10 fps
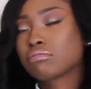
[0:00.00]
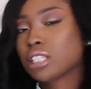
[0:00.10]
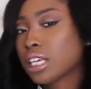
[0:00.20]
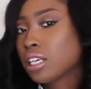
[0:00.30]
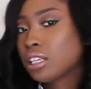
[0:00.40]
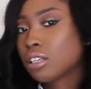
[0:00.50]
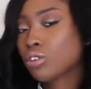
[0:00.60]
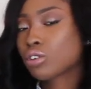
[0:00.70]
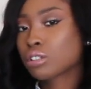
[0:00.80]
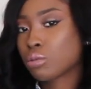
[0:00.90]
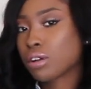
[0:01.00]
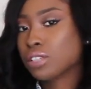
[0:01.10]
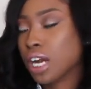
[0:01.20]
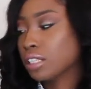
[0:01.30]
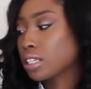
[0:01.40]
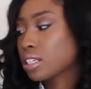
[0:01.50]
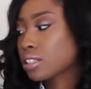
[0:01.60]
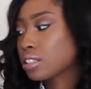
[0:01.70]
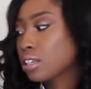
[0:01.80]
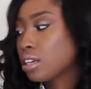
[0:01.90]
ten or twelve
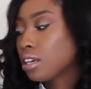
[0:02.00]
dollars.